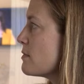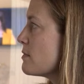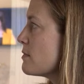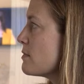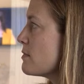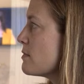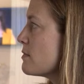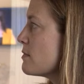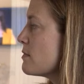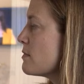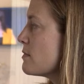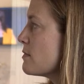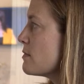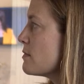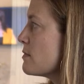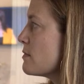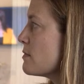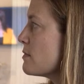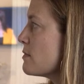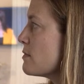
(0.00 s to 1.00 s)

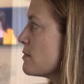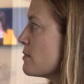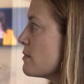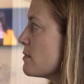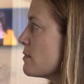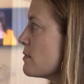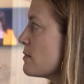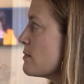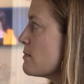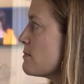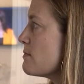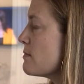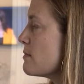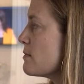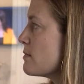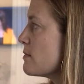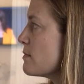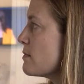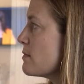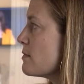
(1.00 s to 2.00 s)

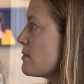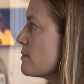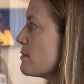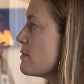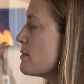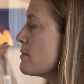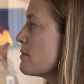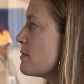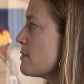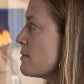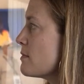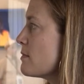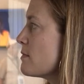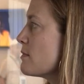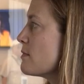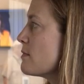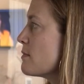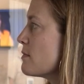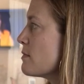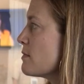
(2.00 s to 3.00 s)

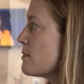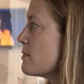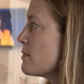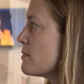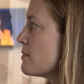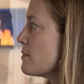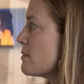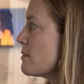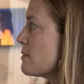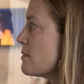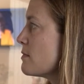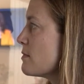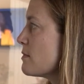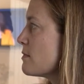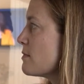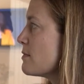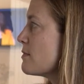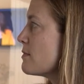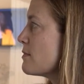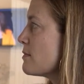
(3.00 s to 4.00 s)

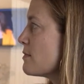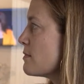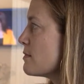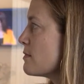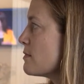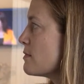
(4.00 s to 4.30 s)
(silent)